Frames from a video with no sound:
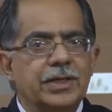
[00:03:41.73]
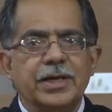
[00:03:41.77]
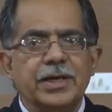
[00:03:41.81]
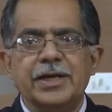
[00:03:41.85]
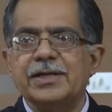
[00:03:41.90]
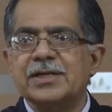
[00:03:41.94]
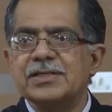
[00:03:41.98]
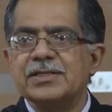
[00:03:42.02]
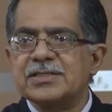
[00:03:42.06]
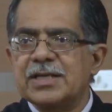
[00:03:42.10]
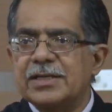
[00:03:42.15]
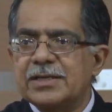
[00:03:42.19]

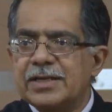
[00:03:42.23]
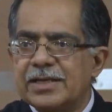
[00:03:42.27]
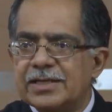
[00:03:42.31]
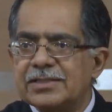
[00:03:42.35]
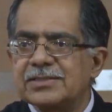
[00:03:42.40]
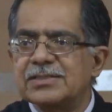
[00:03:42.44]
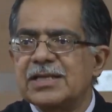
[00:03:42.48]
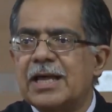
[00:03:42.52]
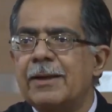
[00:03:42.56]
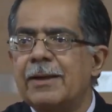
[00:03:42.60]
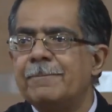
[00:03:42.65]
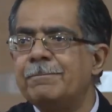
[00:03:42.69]
It is an
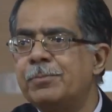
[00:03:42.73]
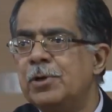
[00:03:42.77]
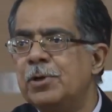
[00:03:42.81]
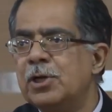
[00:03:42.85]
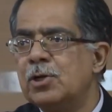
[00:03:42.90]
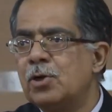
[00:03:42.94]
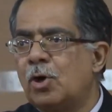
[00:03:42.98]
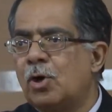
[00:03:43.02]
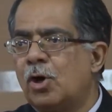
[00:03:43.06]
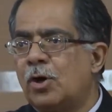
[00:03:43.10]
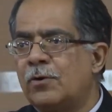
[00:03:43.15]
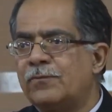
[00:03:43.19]

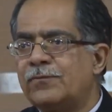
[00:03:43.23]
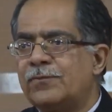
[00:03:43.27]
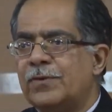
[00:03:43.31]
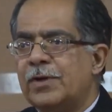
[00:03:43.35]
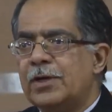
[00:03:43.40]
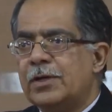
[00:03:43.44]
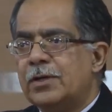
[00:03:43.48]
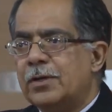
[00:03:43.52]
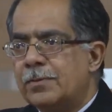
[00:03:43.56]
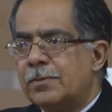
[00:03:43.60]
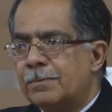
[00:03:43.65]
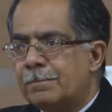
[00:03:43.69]
example of
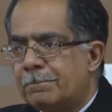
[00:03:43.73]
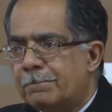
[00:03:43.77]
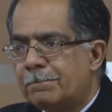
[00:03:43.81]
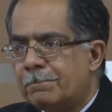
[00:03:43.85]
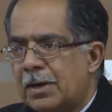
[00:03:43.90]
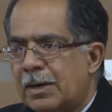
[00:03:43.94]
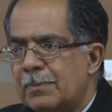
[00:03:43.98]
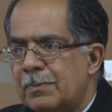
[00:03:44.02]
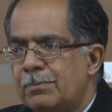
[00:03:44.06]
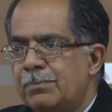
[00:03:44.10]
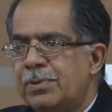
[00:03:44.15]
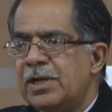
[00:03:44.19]

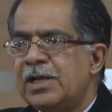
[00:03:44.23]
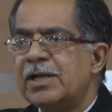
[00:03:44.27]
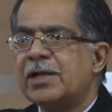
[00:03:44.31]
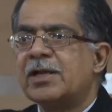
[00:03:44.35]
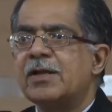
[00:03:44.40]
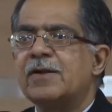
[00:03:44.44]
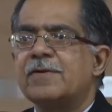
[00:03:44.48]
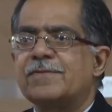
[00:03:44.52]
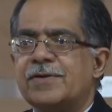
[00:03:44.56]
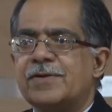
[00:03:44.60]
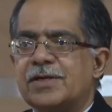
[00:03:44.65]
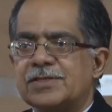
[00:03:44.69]
public
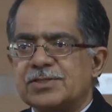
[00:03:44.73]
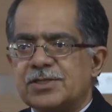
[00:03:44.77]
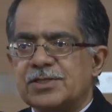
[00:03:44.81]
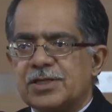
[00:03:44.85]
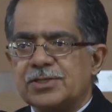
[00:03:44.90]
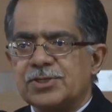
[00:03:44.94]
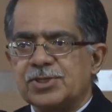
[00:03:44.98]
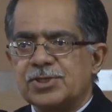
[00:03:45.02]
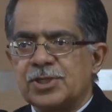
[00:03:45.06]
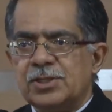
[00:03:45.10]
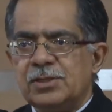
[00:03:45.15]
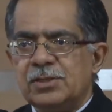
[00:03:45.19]

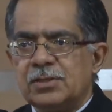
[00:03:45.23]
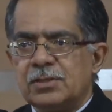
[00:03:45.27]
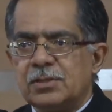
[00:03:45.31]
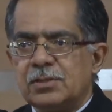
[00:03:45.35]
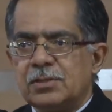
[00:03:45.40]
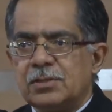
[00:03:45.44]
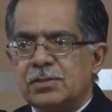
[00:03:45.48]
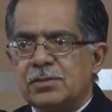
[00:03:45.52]
infrastructure